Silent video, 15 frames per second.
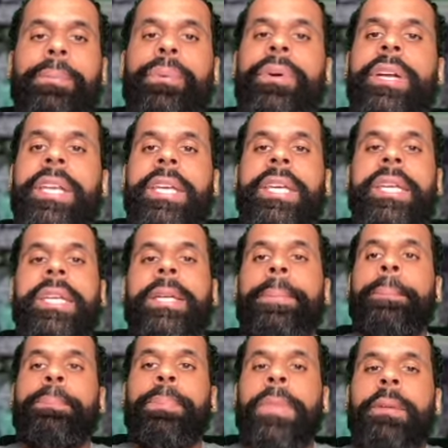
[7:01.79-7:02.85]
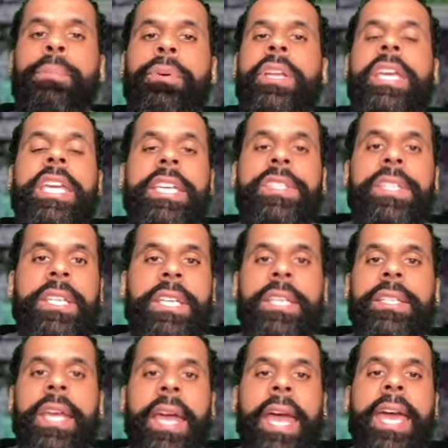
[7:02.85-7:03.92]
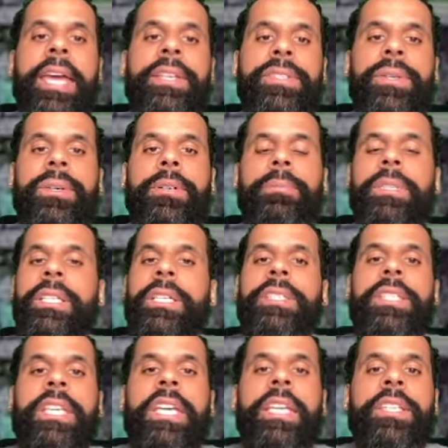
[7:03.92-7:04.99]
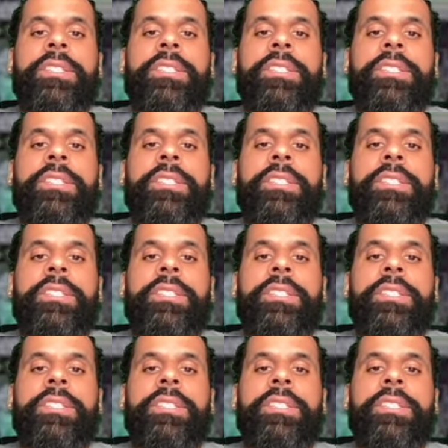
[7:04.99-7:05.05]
pretty easy to get their hands on because again,